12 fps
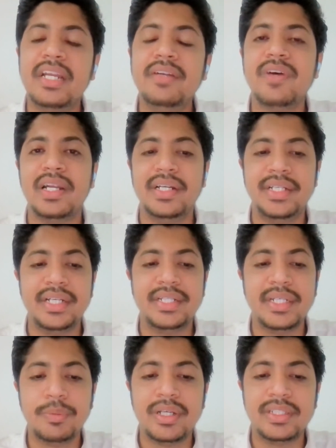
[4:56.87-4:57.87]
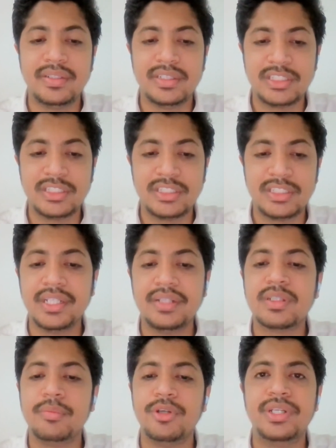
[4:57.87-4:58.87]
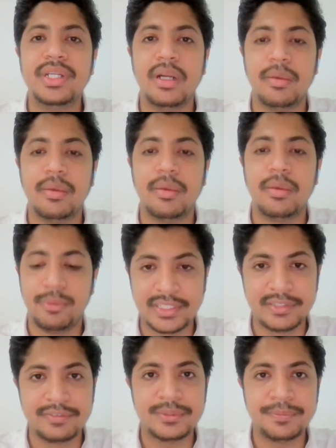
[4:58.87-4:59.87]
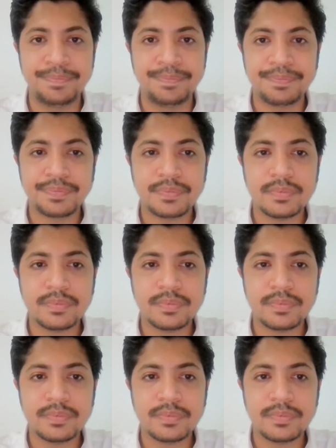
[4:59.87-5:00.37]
were then validated by the respective community representatives.